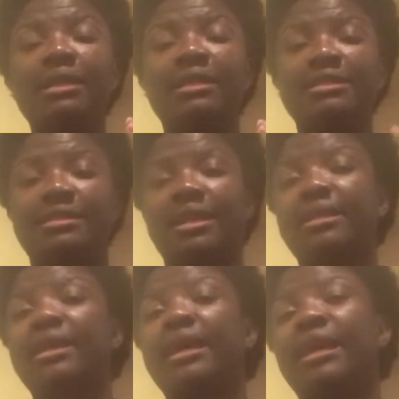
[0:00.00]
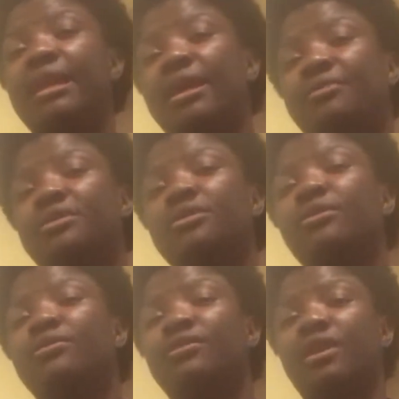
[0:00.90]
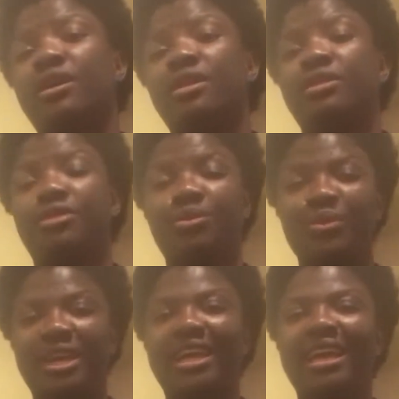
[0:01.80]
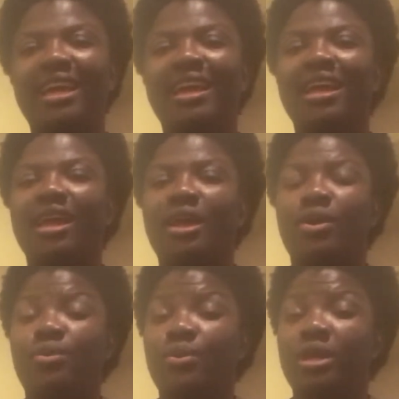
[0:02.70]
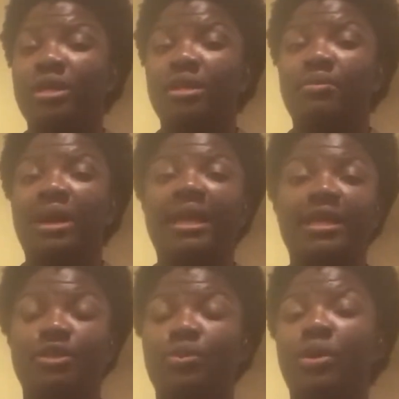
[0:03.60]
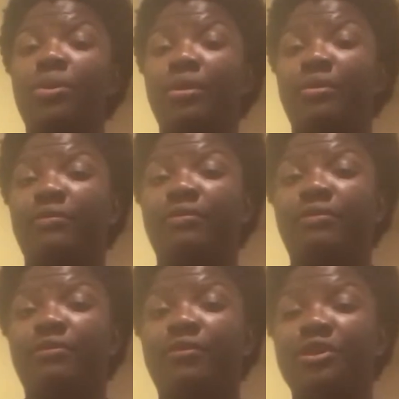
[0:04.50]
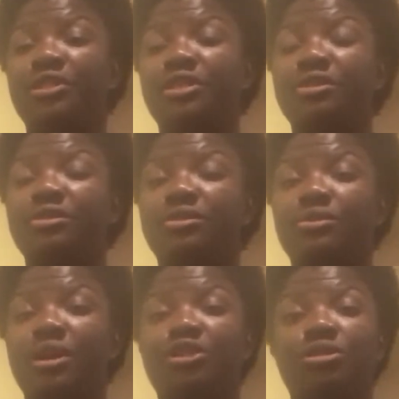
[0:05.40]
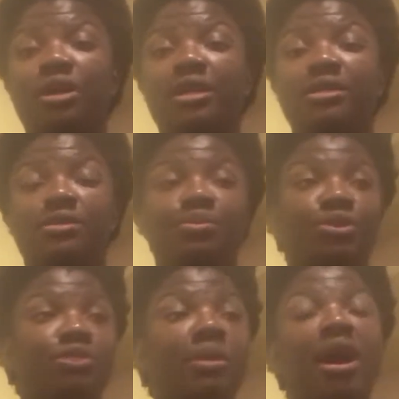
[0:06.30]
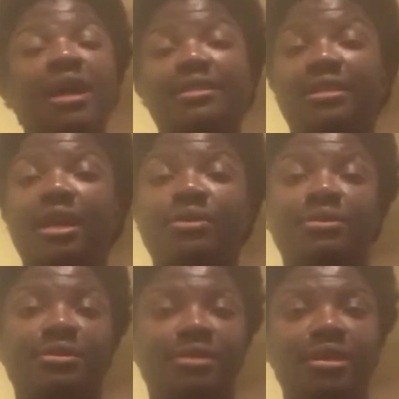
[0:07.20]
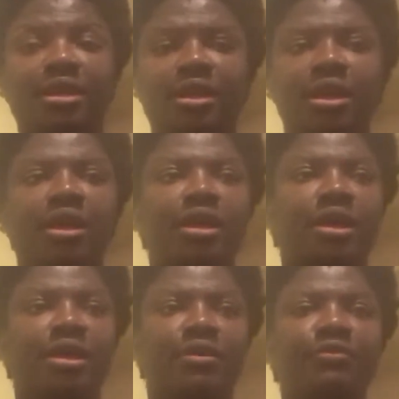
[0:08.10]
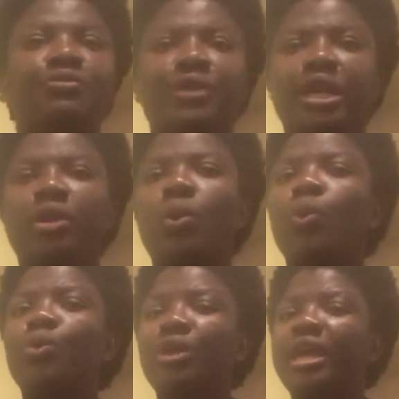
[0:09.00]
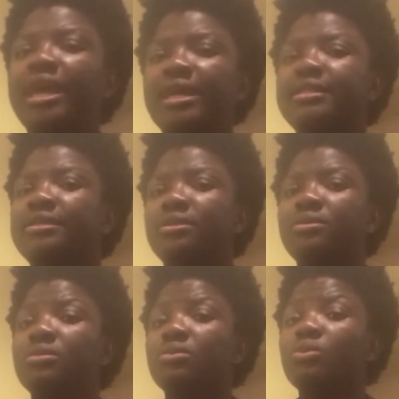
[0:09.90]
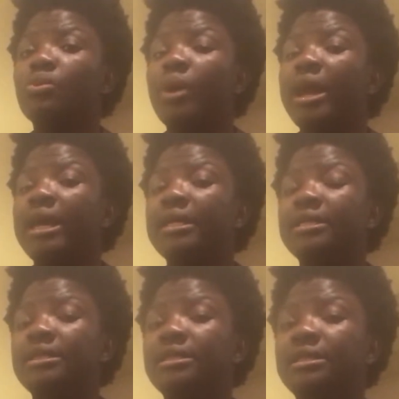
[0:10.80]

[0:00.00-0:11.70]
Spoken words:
thing that I learned over the week, when my kids were going first day in school, I tried to put my eyes down to see if really all the kids were in